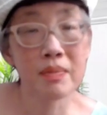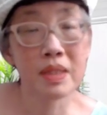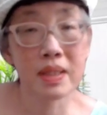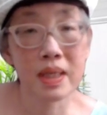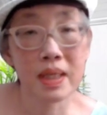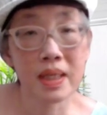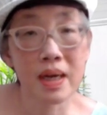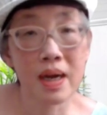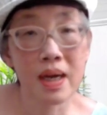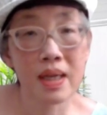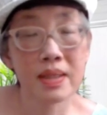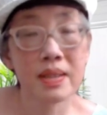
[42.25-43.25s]
study
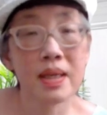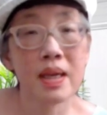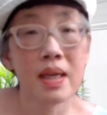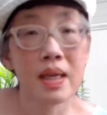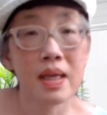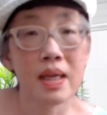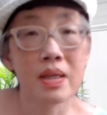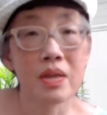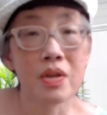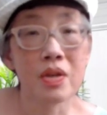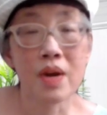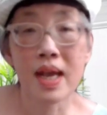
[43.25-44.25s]
guides in
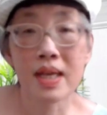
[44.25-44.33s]
your